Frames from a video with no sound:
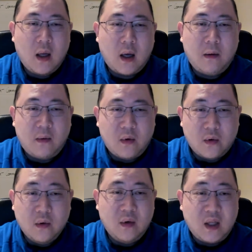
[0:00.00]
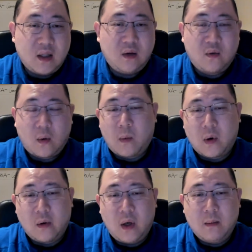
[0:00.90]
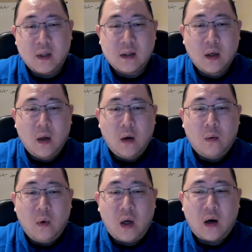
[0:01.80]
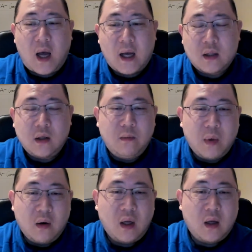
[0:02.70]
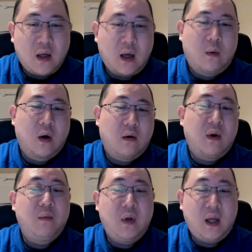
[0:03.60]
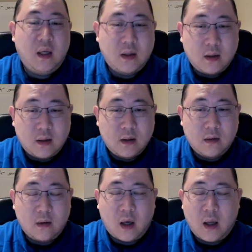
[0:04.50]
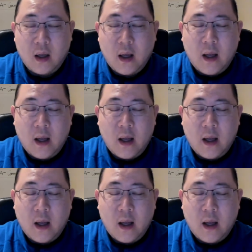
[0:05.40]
uh, through these informal agreements, we are actually building a network of reputations, right?